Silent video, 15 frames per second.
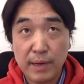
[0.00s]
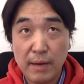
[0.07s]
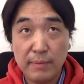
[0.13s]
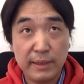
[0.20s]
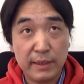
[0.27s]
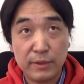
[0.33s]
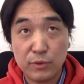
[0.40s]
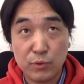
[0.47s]

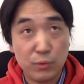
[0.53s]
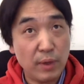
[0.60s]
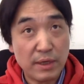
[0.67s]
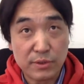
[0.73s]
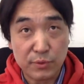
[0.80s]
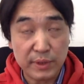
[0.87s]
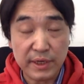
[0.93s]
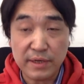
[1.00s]
probably 2
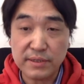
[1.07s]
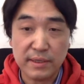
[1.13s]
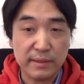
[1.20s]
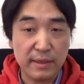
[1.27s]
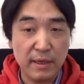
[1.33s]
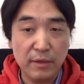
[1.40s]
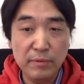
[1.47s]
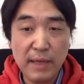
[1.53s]
or 3 years
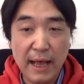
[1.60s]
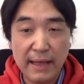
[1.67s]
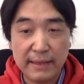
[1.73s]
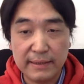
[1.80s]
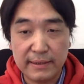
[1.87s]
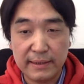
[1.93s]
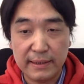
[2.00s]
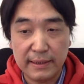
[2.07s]
ago,
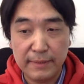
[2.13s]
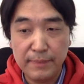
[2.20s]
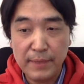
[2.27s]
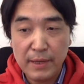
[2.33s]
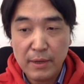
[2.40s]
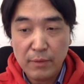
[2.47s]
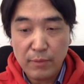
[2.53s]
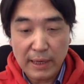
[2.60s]
and
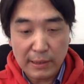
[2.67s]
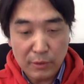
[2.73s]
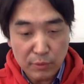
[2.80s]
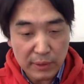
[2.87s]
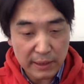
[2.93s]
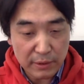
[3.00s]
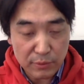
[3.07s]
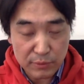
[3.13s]
when I
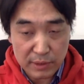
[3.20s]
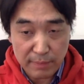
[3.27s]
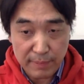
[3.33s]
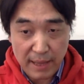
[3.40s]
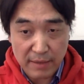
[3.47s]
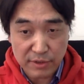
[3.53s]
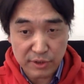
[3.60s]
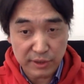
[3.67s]
looked into the
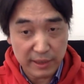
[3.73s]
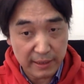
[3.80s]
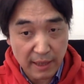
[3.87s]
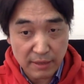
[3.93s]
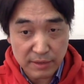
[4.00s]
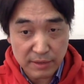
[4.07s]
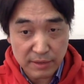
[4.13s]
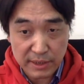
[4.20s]
blockchain
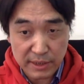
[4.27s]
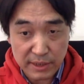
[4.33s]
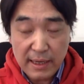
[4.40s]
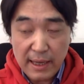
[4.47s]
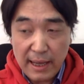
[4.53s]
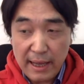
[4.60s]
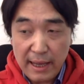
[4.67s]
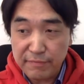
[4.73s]
technology,
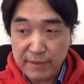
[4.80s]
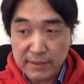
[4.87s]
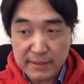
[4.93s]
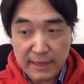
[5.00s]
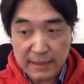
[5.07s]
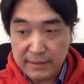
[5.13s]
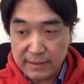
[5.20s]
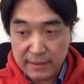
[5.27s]
I
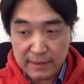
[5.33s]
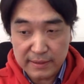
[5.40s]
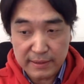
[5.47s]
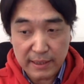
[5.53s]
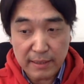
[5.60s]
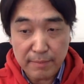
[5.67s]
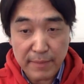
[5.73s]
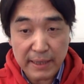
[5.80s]
found that
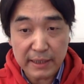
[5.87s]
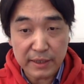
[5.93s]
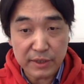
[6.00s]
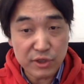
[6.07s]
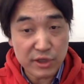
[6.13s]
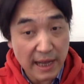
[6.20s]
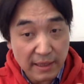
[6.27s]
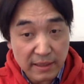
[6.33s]
there are
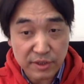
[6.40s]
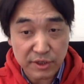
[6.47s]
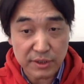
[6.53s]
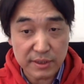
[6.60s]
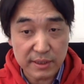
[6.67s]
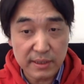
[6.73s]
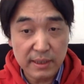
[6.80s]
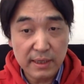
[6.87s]
many
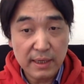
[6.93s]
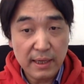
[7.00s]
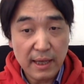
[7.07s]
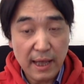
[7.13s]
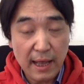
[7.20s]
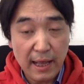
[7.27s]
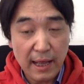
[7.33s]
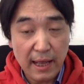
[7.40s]
challenges
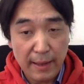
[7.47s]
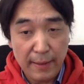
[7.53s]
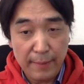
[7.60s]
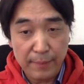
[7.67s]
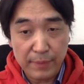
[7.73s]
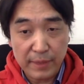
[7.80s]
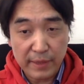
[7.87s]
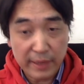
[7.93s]

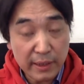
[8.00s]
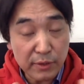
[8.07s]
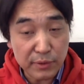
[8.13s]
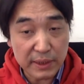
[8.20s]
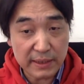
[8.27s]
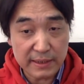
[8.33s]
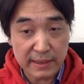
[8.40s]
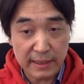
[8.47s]

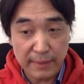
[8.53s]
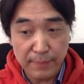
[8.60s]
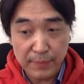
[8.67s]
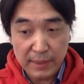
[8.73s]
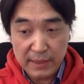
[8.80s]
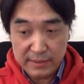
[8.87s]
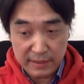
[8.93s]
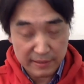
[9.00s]
hindering the
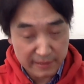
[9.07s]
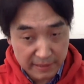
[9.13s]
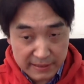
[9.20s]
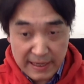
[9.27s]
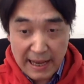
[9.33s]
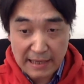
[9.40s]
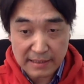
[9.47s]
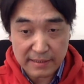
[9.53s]

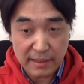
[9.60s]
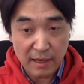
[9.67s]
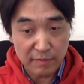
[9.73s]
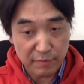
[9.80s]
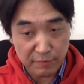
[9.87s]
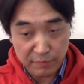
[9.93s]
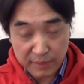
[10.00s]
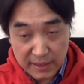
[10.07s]

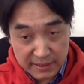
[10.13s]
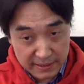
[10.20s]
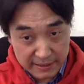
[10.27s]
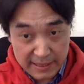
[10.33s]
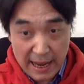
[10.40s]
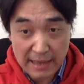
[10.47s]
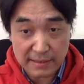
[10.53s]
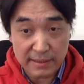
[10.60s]
further
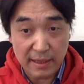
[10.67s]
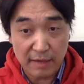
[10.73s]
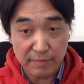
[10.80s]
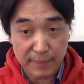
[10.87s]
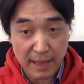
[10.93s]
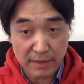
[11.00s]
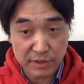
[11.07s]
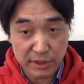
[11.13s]
success
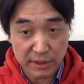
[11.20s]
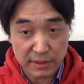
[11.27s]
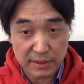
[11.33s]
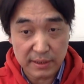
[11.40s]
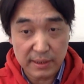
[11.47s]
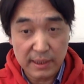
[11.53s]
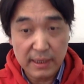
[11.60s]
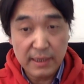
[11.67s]
of
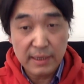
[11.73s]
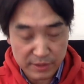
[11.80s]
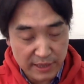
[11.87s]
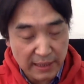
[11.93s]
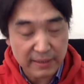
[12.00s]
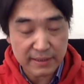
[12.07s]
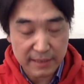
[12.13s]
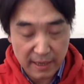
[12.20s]
blockchains. The
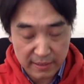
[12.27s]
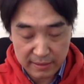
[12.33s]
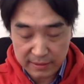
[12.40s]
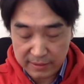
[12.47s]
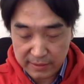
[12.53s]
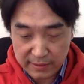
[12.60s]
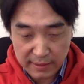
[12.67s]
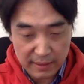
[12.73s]
challenges
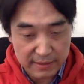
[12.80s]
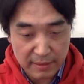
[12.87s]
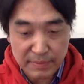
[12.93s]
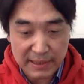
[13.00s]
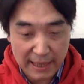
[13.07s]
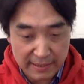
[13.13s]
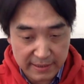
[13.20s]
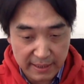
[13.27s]
are
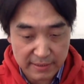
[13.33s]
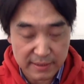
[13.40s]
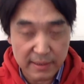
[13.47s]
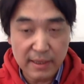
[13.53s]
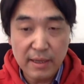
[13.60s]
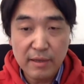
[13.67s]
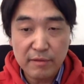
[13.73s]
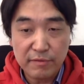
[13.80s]
something like
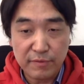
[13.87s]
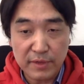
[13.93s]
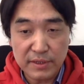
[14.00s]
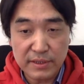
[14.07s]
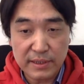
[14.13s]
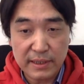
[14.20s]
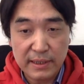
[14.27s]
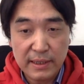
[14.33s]
this.
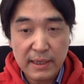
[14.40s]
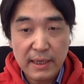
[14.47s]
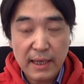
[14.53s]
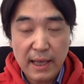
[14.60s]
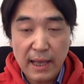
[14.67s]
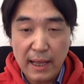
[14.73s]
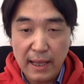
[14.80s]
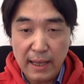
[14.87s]
First,
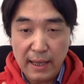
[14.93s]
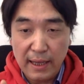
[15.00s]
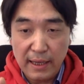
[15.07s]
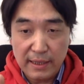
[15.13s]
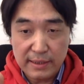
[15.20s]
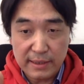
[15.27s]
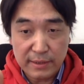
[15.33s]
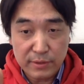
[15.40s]

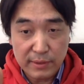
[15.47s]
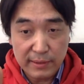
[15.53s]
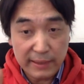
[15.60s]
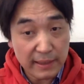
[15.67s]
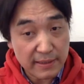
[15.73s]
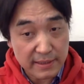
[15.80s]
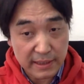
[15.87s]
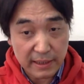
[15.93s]
the
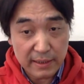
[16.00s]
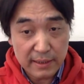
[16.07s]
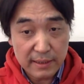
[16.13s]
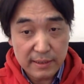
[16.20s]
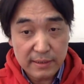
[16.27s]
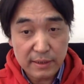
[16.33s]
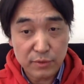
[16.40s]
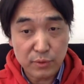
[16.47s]
latency.
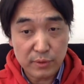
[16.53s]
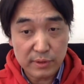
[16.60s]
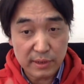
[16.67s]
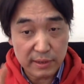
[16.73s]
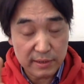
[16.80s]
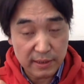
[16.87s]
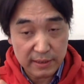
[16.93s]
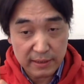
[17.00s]

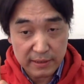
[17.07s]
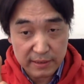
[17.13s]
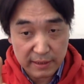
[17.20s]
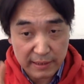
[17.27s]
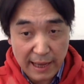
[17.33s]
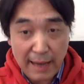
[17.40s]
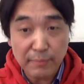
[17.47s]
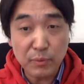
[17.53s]

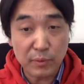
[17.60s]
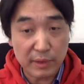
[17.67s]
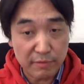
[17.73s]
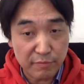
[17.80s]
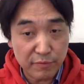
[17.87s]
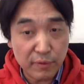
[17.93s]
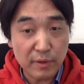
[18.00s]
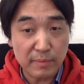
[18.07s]
The time to
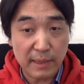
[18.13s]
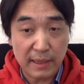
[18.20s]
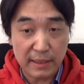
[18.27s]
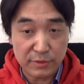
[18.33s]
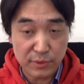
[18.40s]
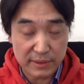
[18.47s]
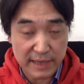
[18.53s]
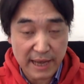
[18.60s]
confirm
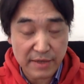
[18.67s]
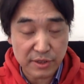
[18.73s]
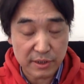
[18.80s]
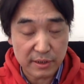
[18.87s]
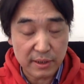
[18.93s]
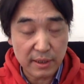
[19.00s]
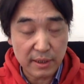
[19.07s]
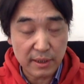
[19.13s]
a
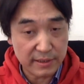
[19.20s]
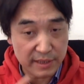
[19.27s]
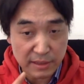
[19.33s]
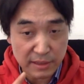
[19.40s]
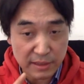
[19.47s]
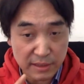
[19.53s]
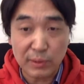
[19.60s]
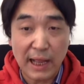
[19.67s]
transaction is
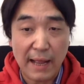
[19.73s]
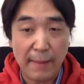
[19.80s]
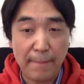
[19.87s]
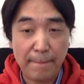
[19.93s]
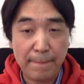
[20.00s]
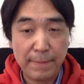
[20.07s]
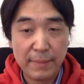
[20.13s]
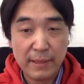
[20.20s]
just too long.
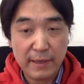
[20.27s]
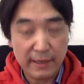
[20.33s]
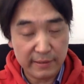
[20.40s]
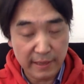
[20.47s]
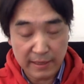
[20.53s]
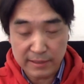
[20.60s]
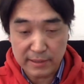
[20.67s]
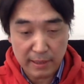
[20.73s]
It
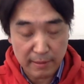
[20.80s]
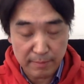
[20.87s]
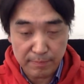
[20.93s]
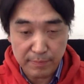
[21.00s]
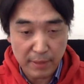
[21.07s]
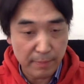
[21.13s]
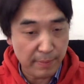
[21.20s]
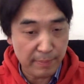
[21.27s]
takes
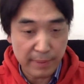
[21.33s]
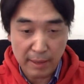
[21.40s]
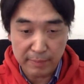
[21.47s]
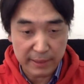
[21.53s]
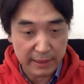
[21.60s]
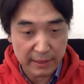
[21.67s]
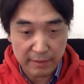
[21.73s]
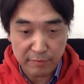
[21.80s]
probably